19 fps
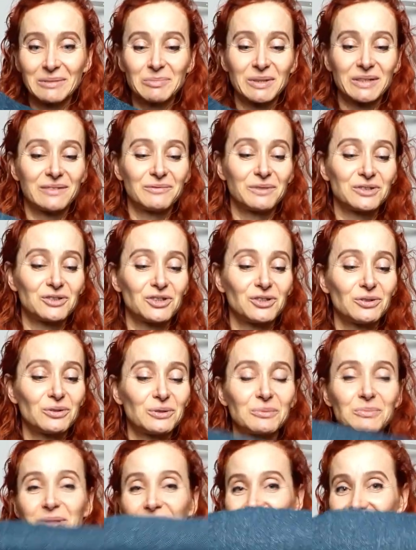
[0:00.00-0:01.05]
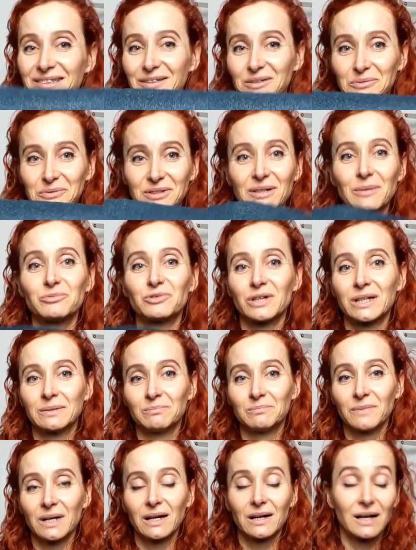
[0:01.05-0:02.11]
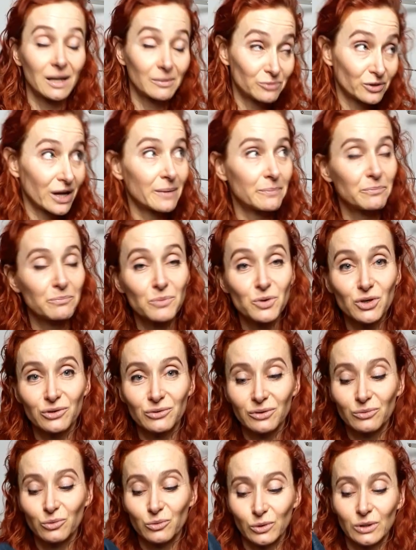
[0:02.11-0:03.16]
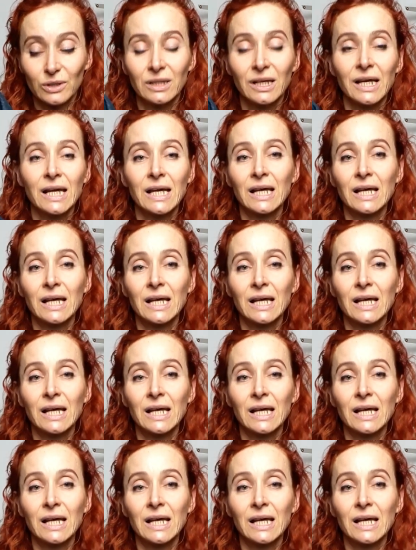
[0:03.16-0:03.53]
but when she told me that it was Abraham Moon wool,